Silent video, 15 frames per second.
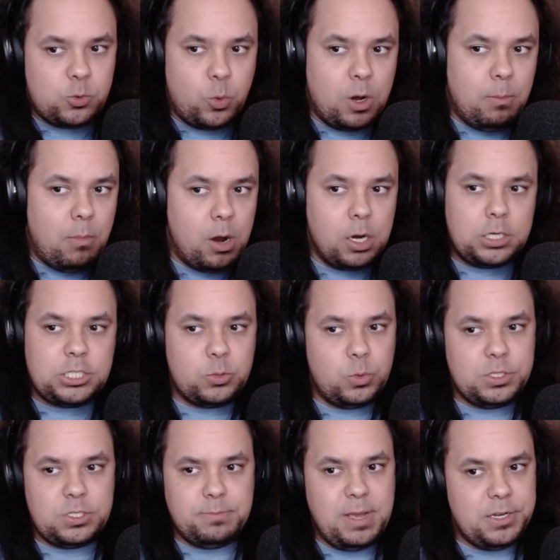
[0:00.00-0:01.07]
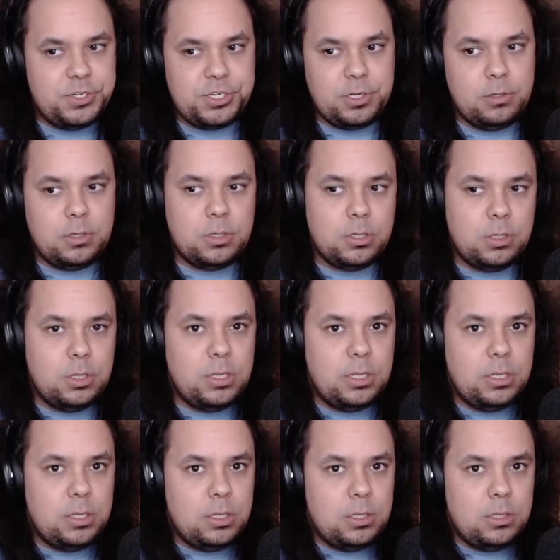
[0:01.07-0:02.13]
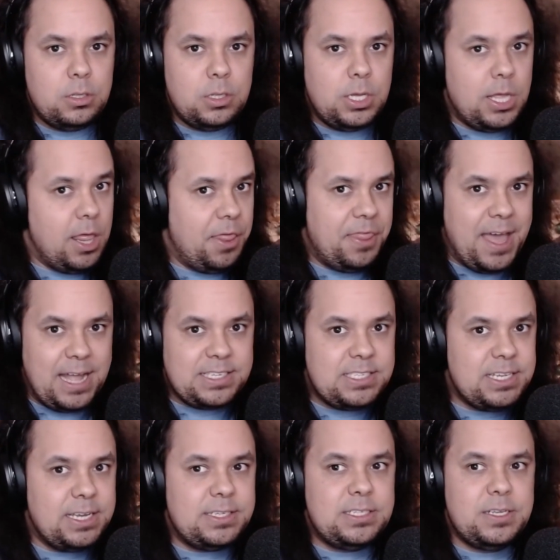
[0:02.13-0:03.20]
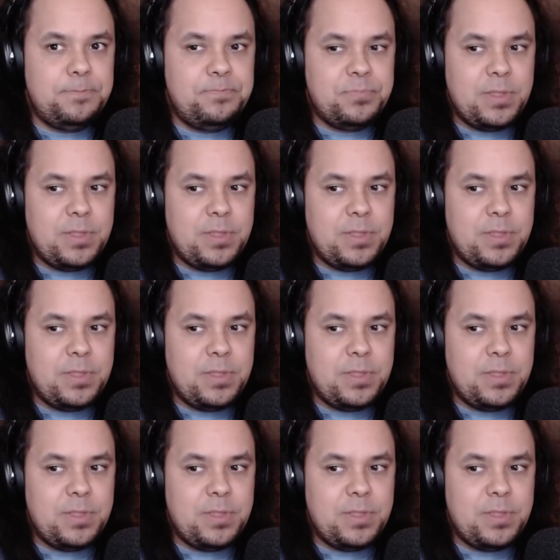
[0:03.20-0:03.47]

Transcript: where Marx was mentioned, and that's it.